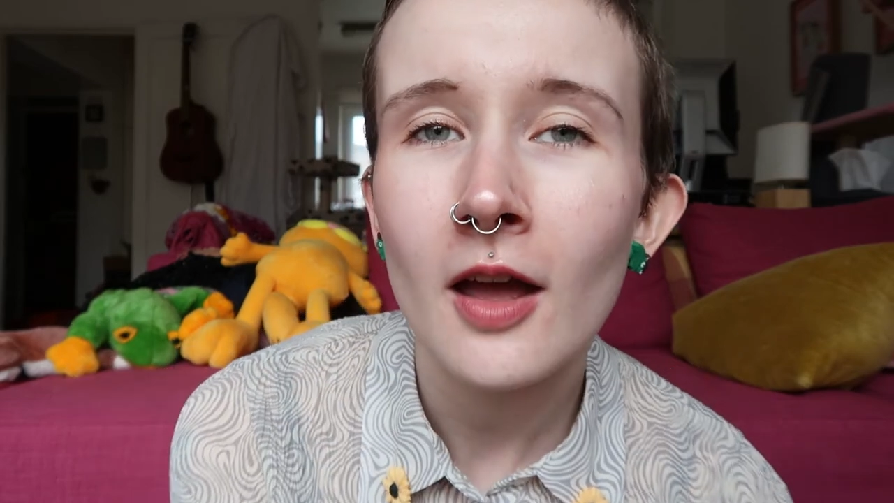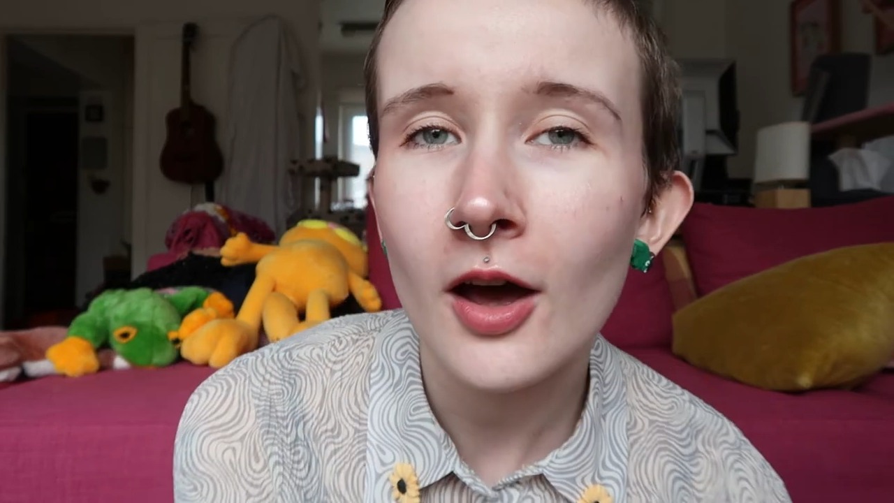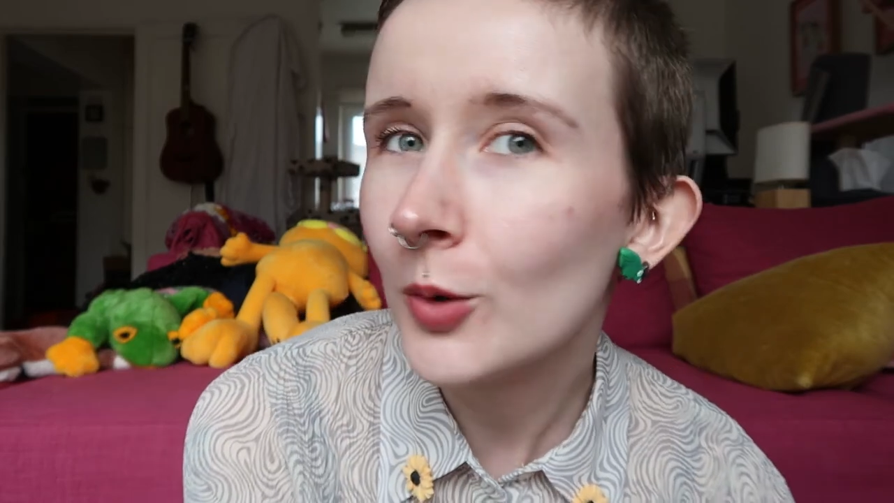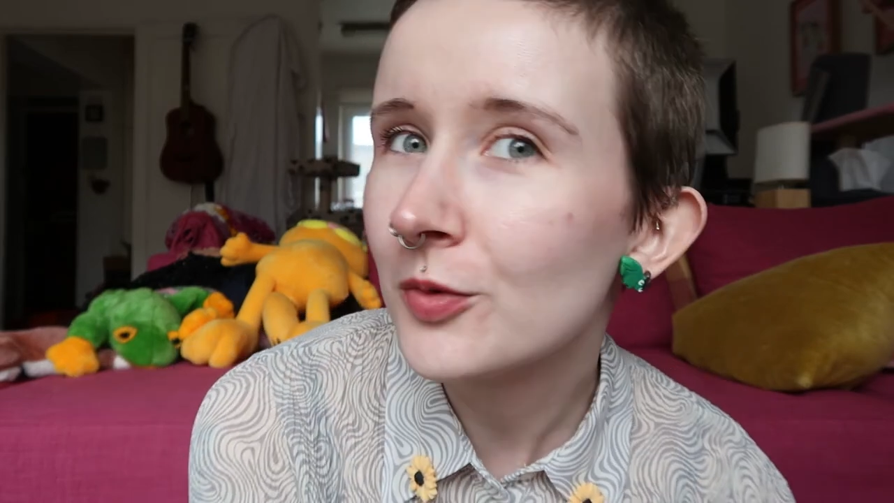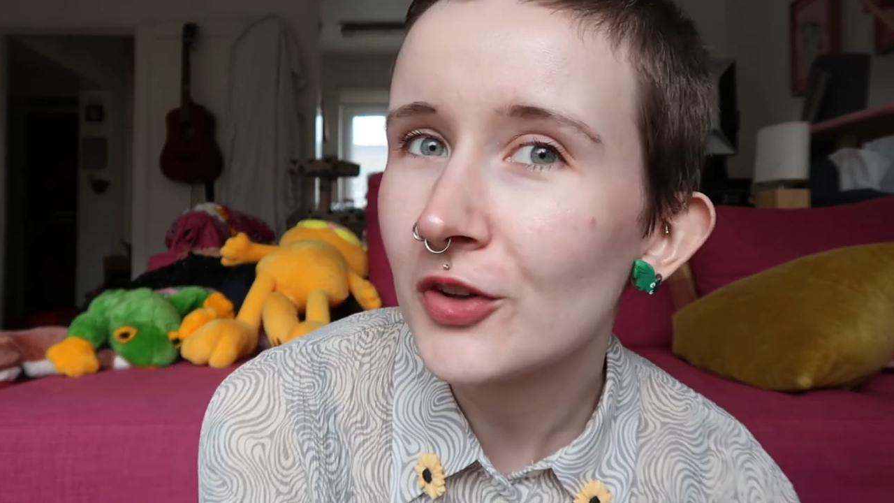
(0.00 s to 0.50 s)

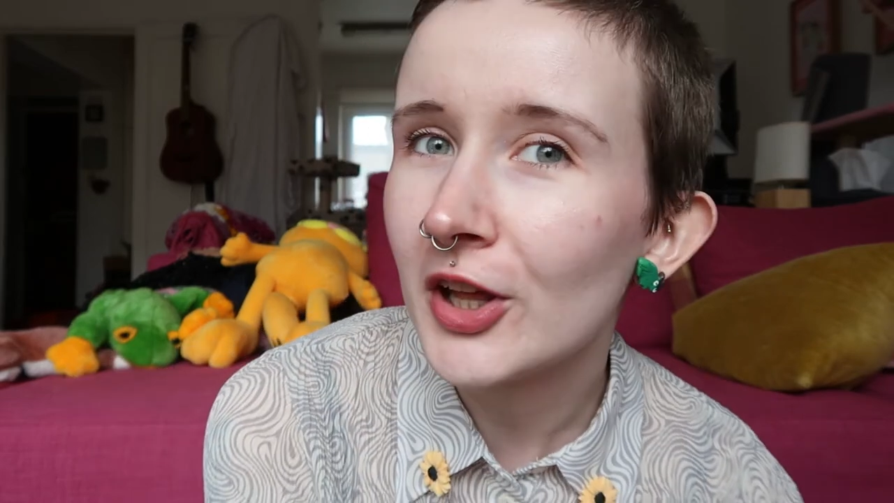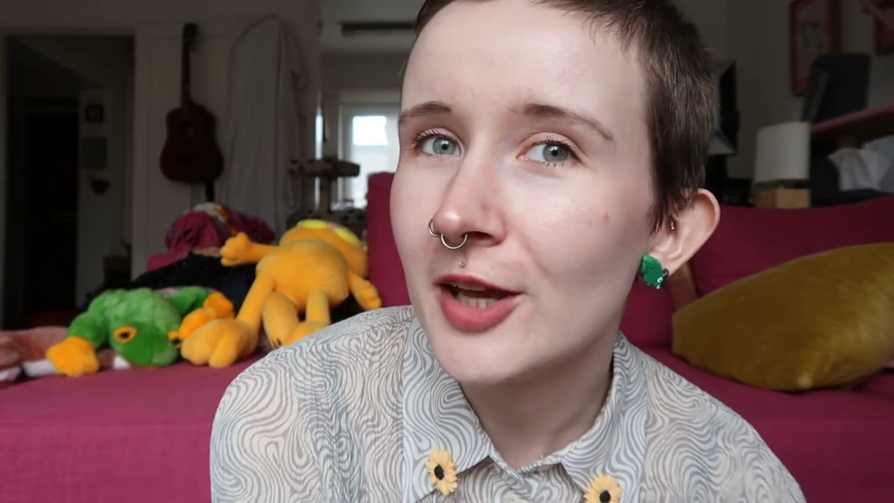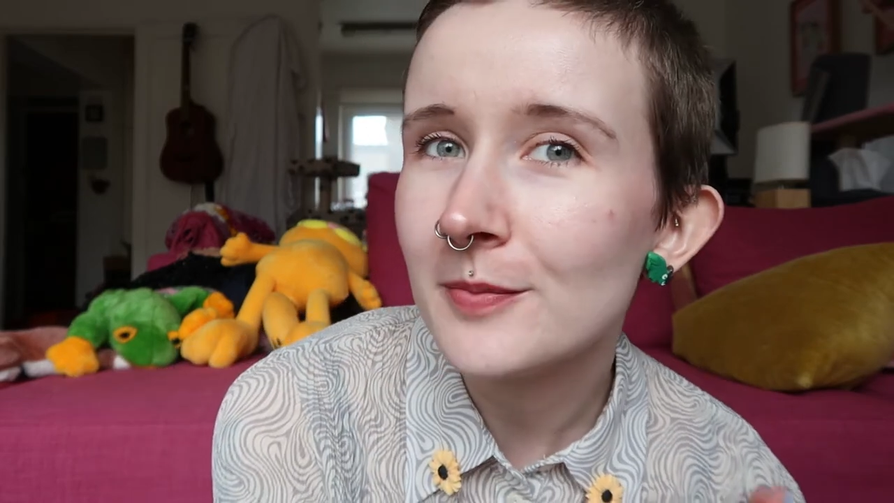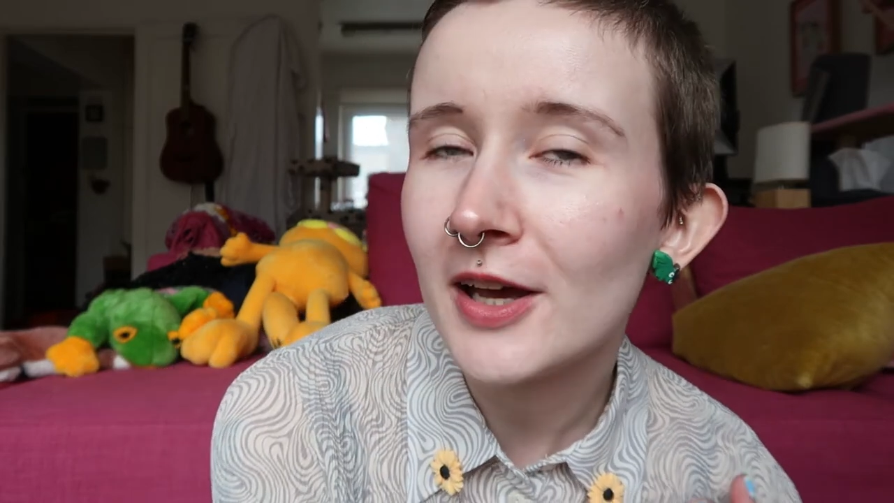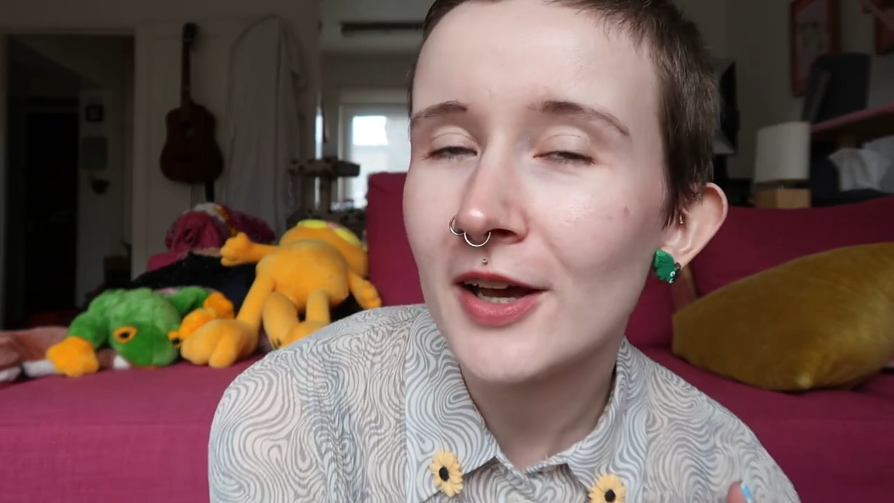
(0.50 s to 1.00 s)

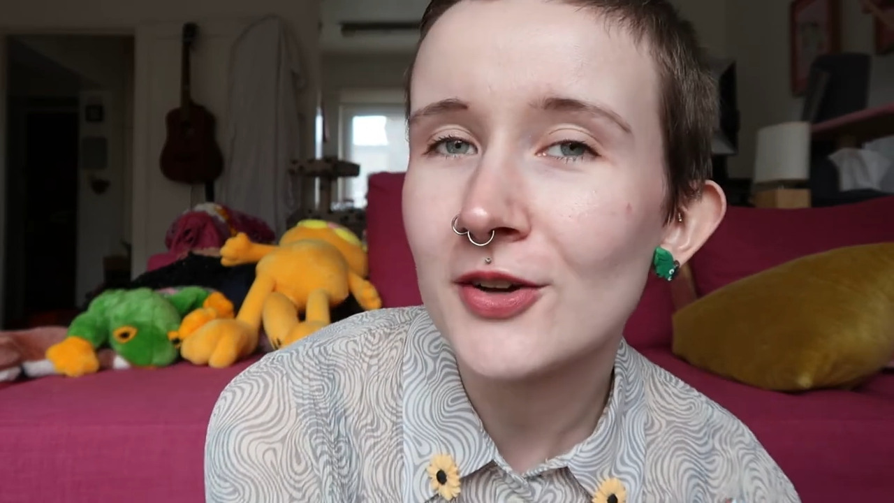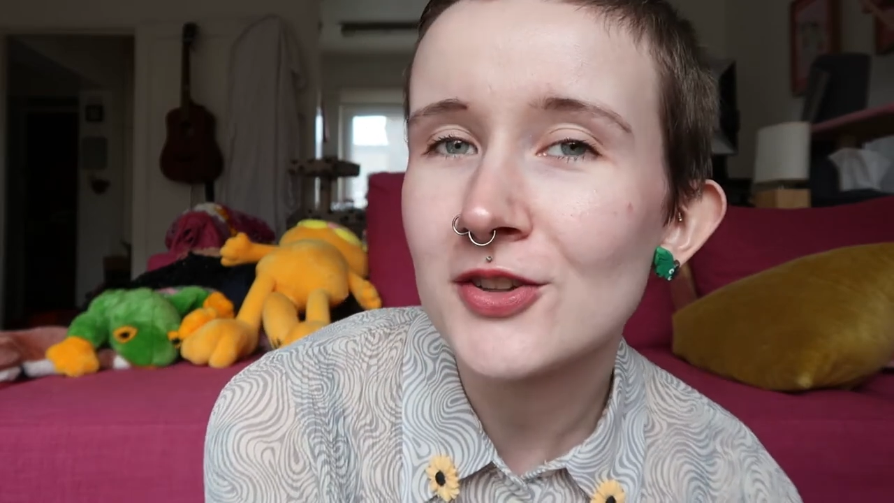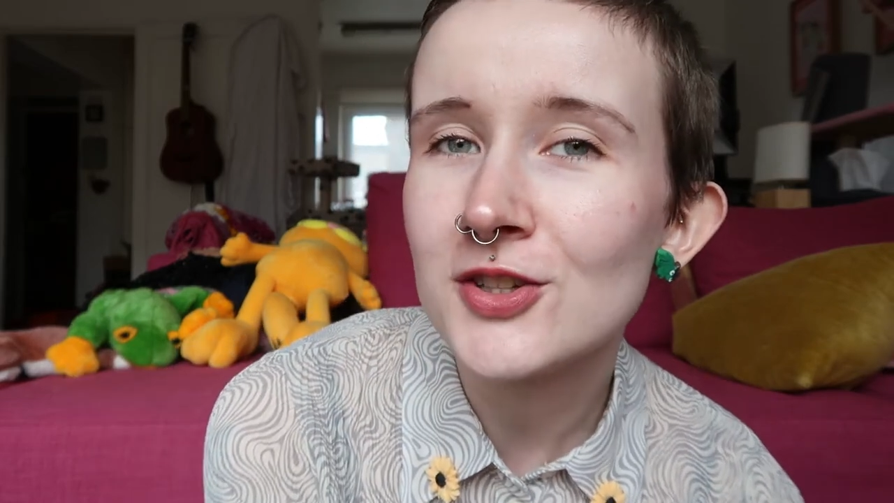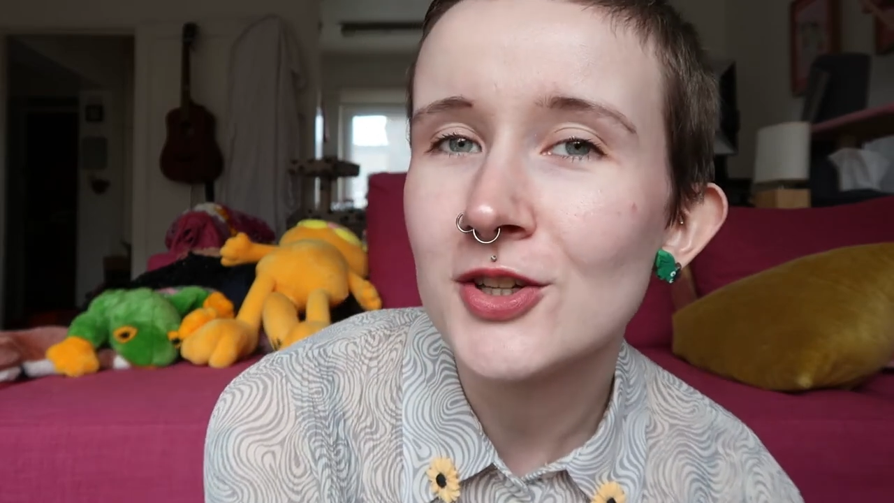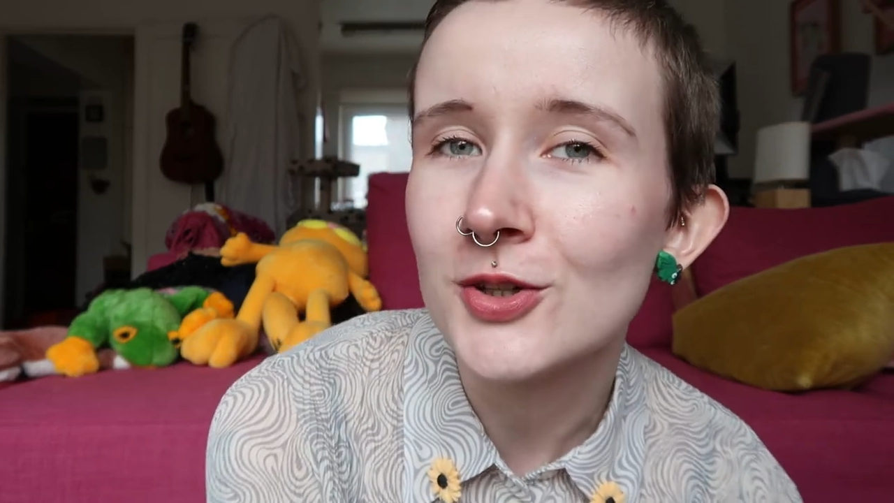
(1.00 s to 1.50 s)
Hopefully my
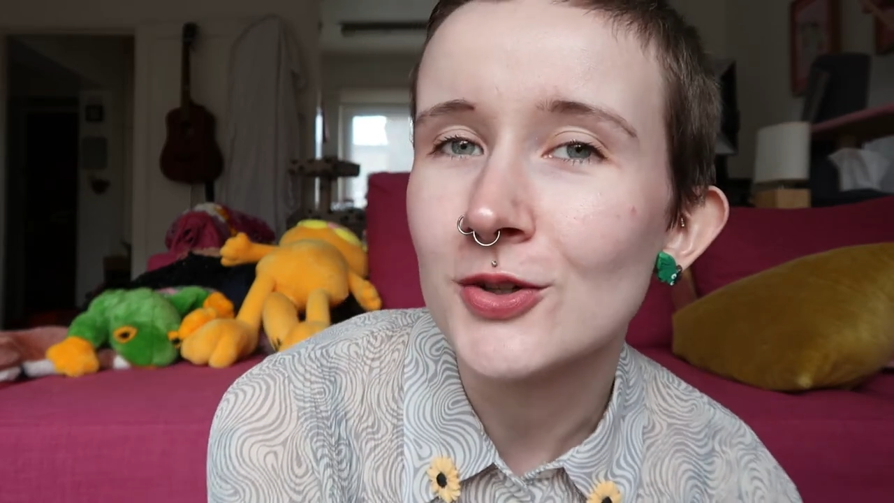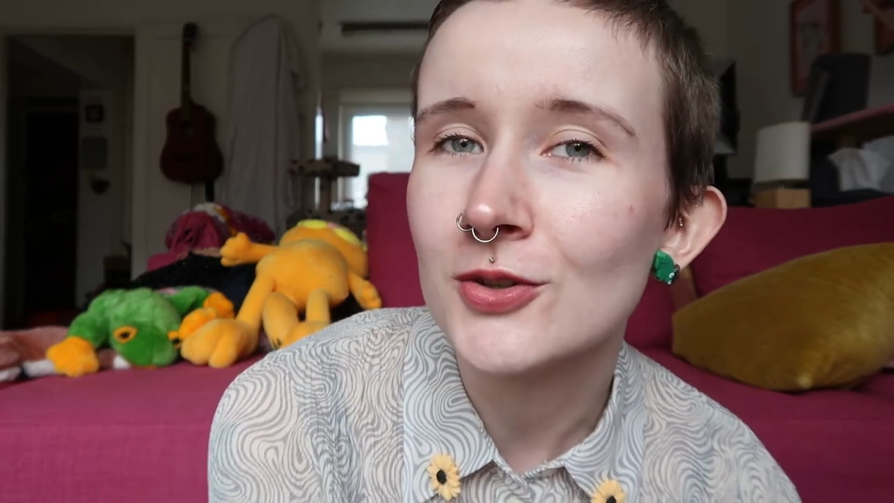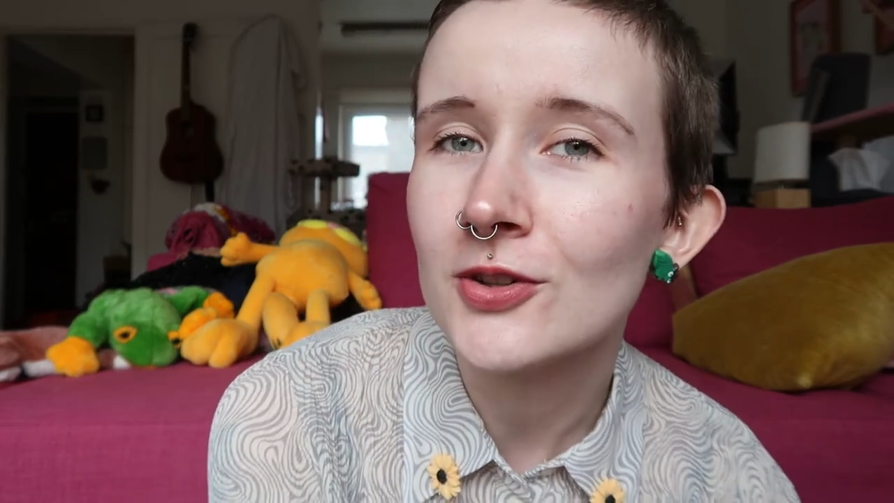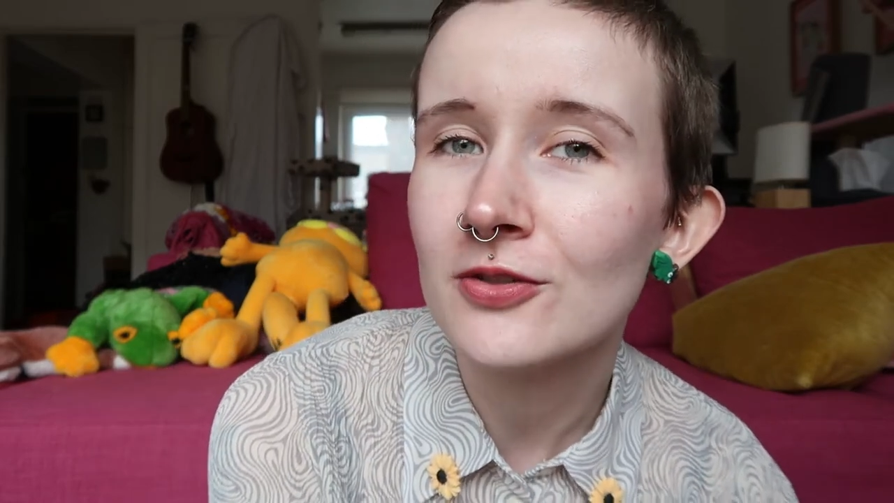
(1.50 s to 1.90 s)
other two